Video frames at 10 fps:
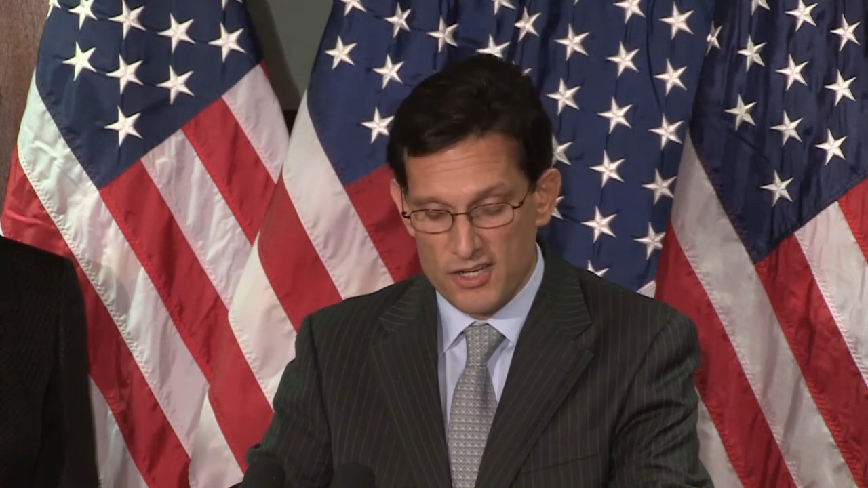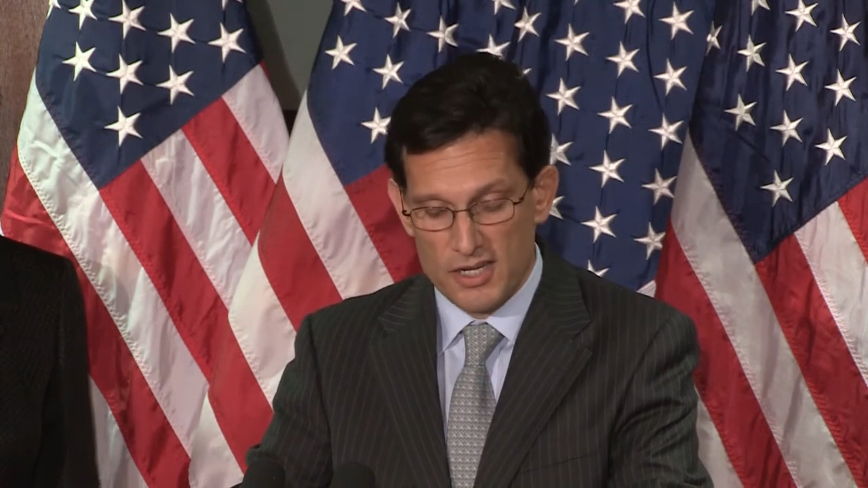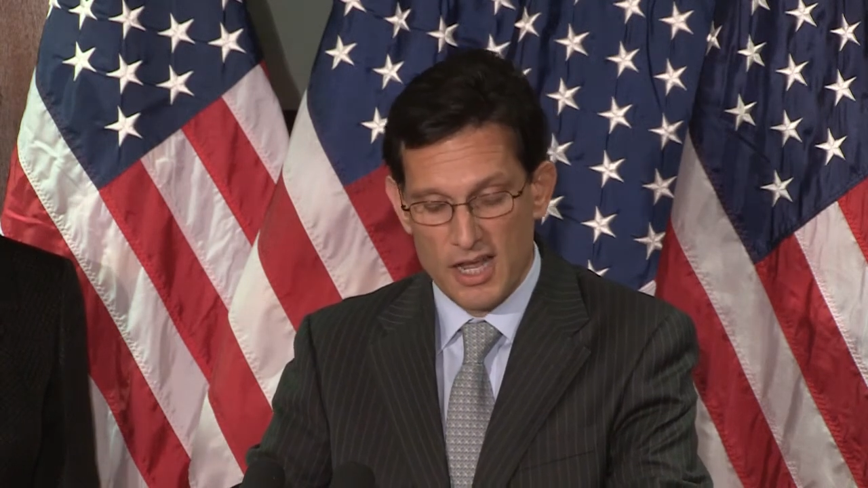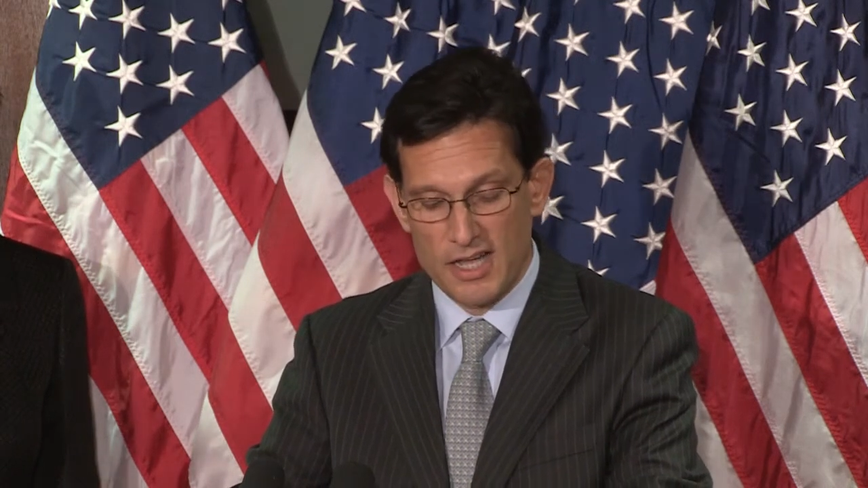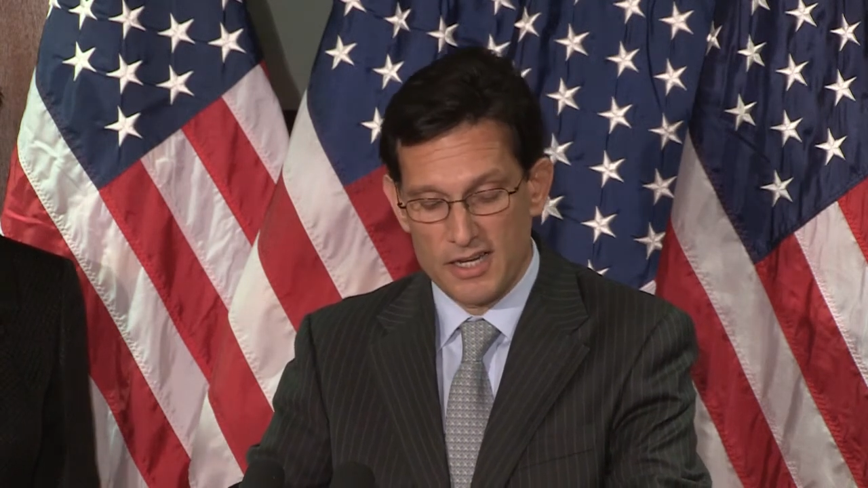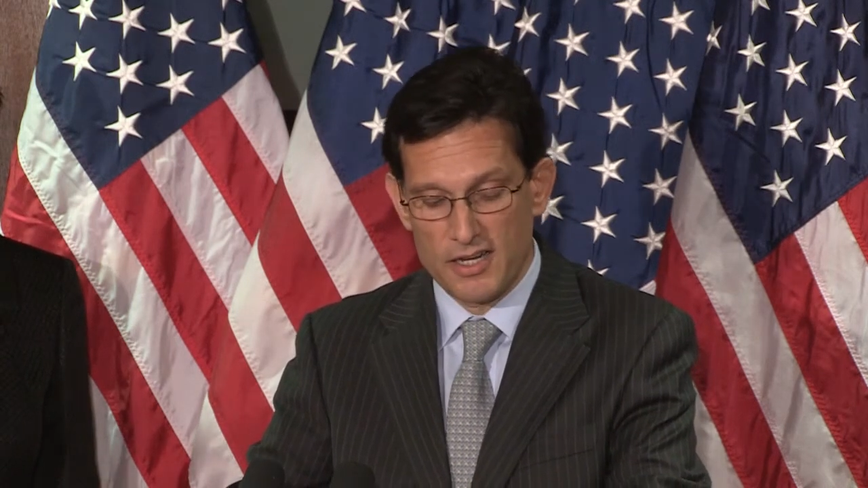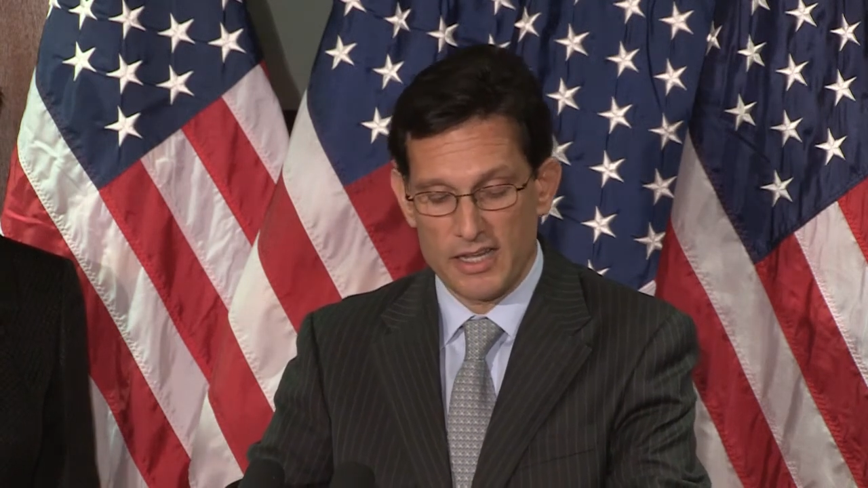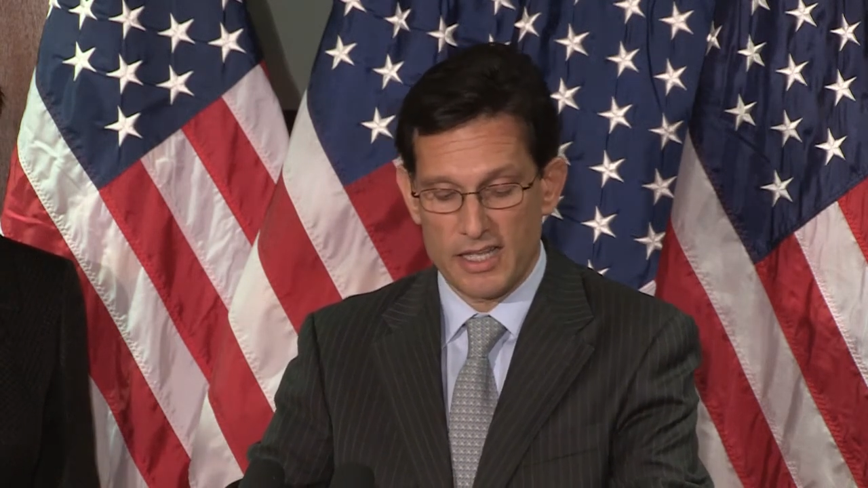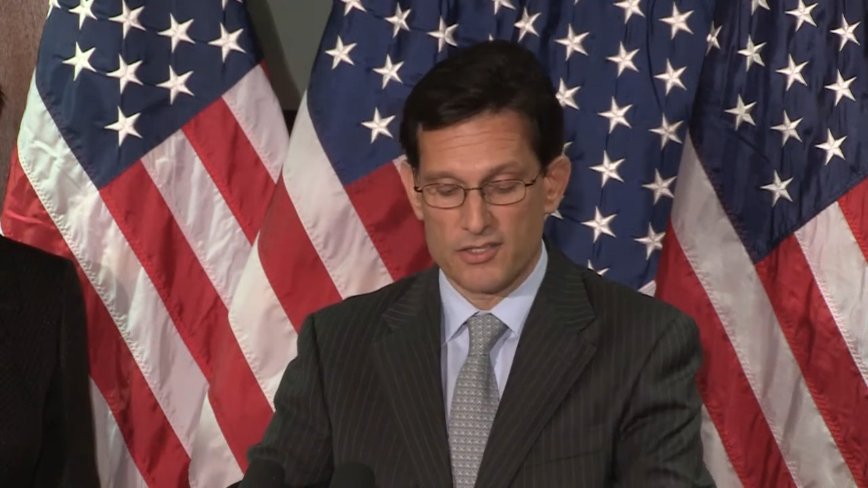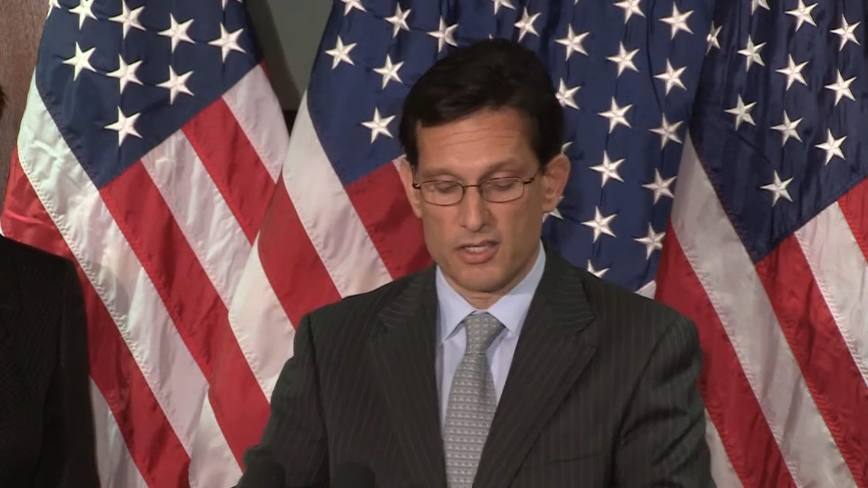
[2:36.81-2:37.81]
united
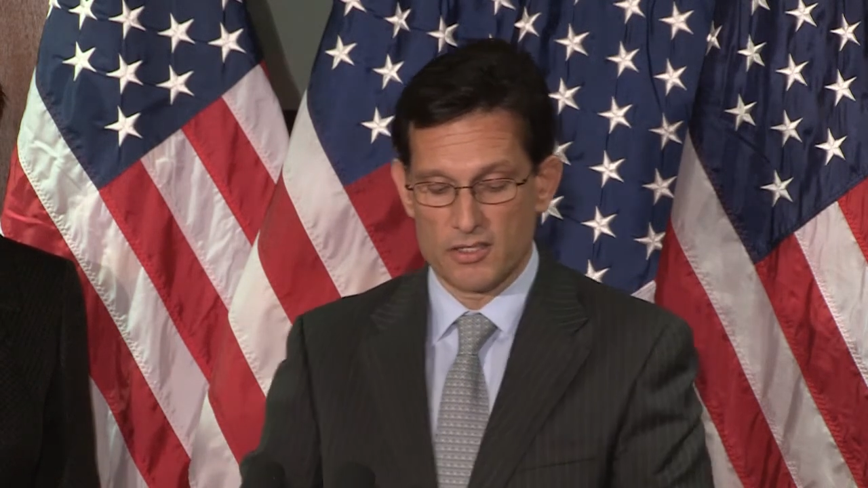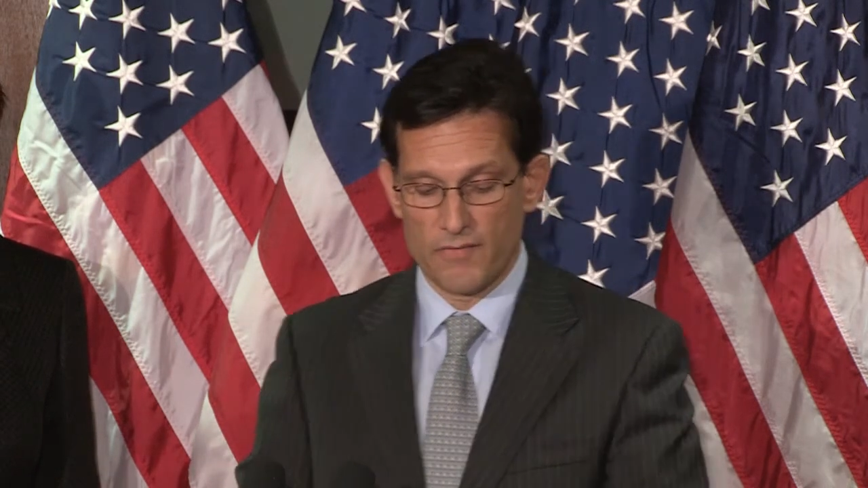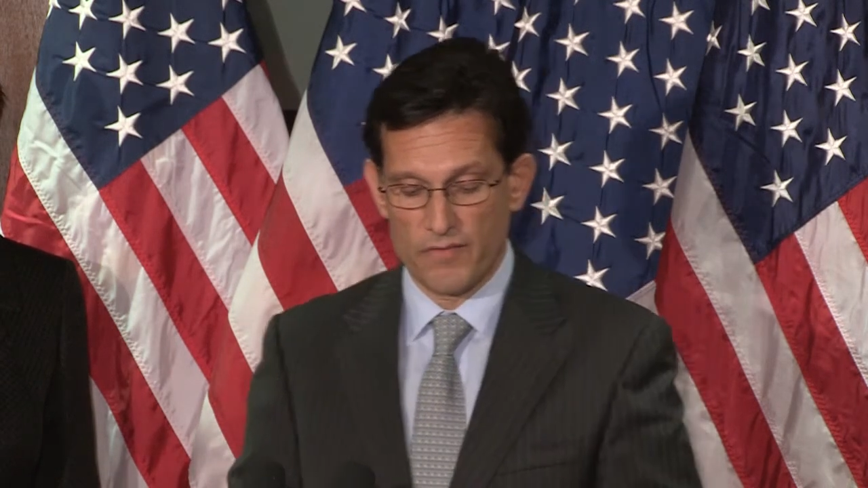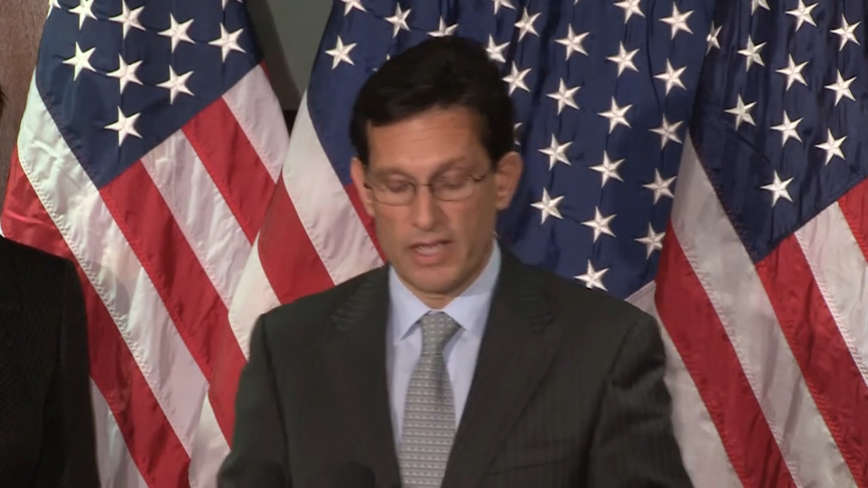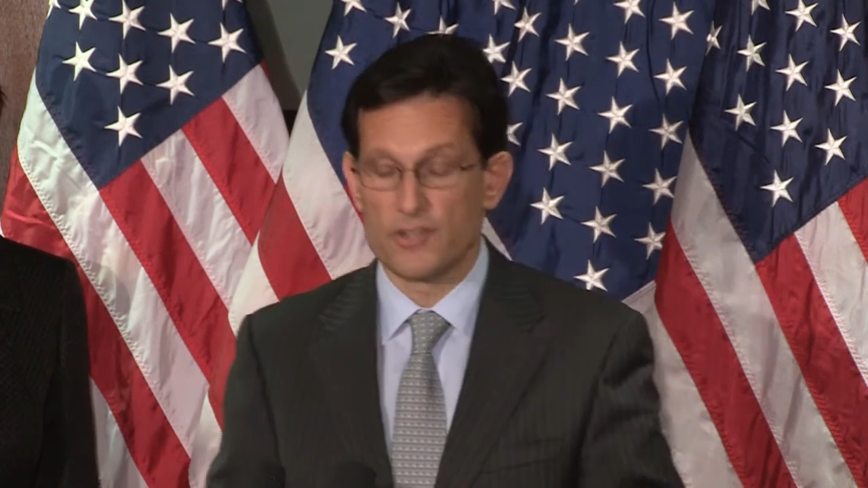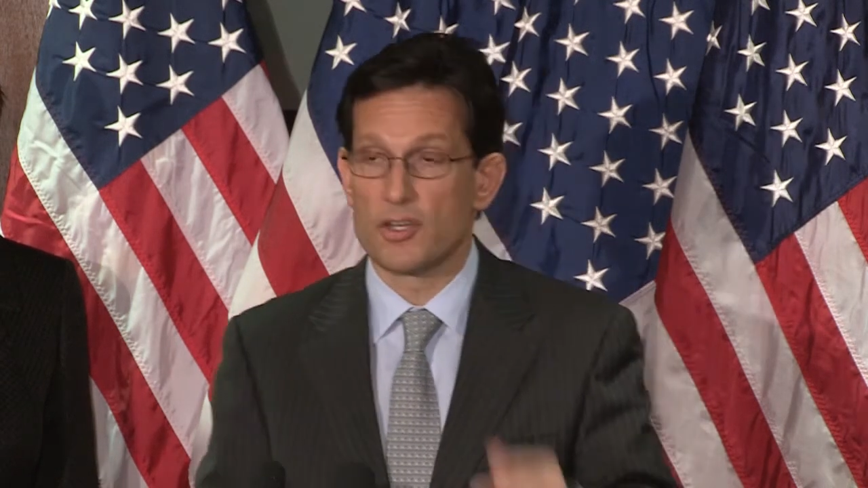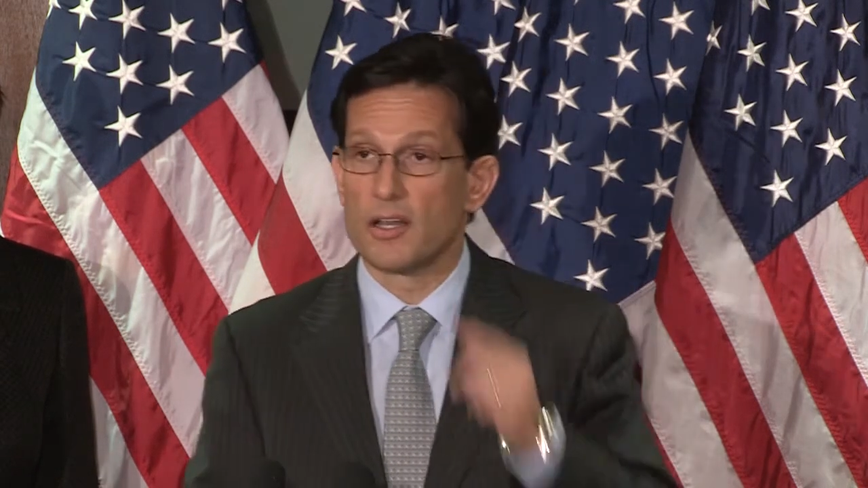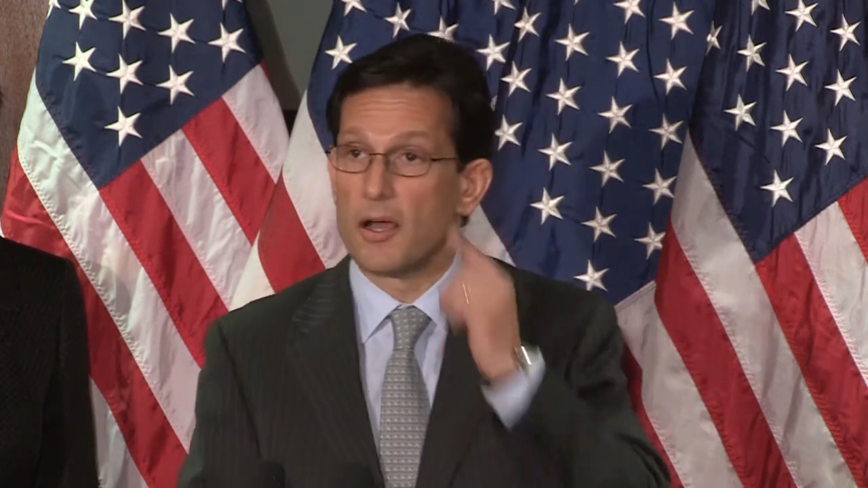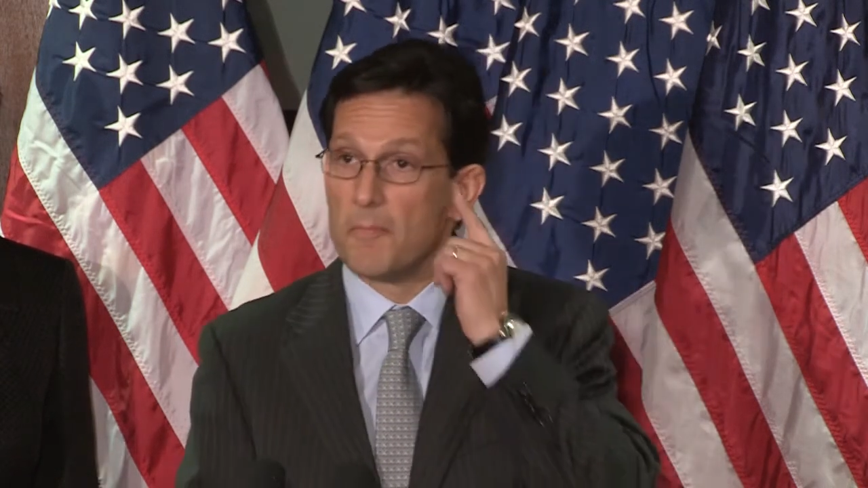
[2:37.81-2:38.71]
against this invasion.